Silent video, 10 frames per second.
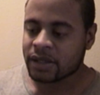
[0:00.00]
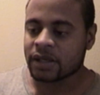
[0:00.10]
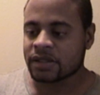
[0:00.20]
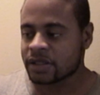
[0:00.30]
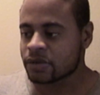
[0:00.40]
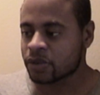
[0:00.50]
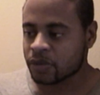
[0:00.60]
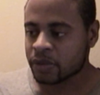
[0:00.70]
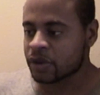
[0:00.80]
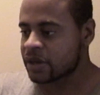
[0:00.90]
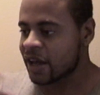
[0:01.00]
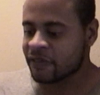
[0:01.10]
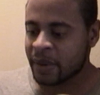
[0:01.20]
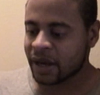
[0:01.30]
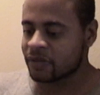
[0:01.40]
then we can have
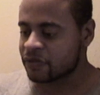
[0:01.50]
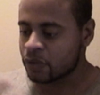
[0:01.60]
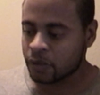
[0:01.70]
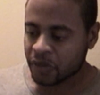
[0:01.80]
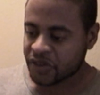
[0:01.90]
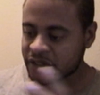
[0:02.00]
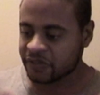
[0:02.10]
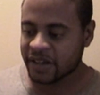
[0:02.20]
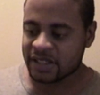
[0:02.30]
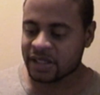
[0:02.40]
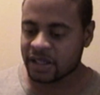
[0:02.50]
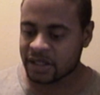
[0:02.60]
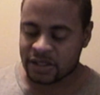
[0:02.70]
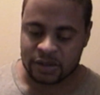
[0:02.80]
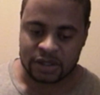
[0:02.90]
back and forth this fighting and
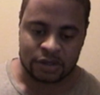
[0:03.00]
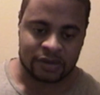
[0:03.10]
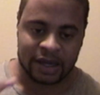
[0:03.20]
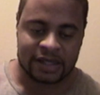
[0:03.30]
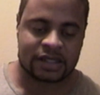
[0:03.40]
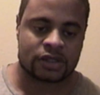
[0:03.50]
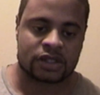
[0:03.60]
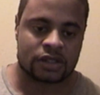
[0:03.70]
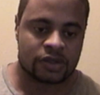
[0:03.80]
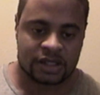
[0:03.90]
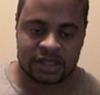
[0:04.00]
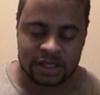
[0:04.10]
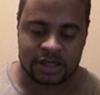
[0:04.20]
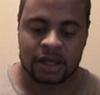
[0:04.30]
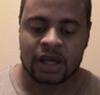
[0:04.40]
these riots and all these things,